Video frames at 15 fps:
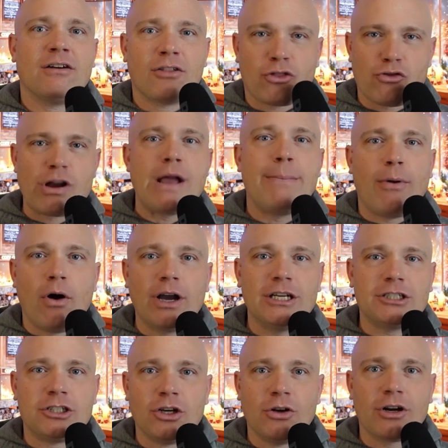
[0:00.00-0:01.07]

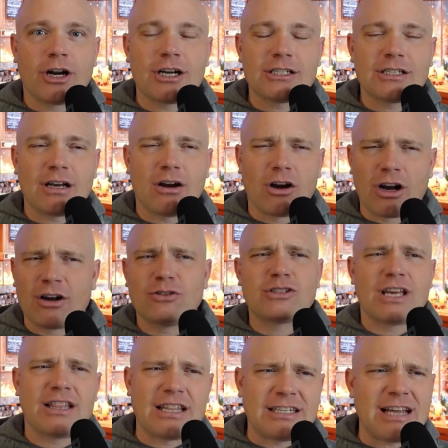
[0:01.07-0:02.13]
three-point shooters, or it was
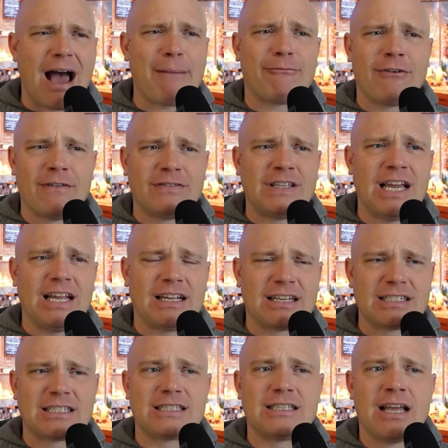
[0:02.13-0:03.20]
in the top 15,
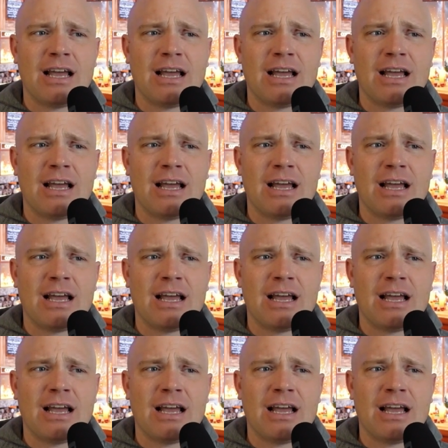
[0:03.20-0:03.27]
because,